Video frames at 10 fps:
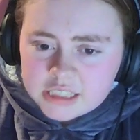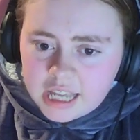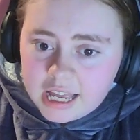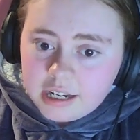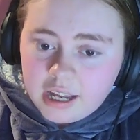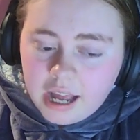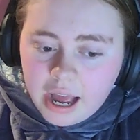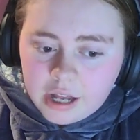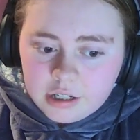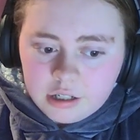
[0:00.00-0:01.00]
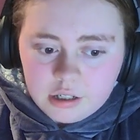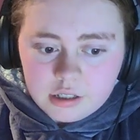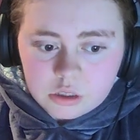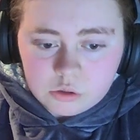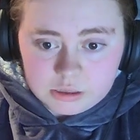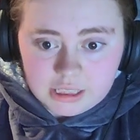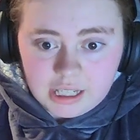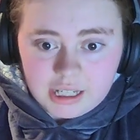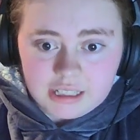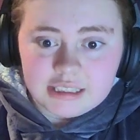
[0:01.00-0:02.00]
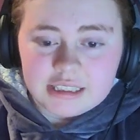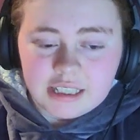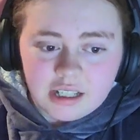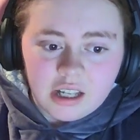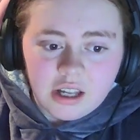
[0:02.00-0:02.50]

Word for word: ten and Crystallized,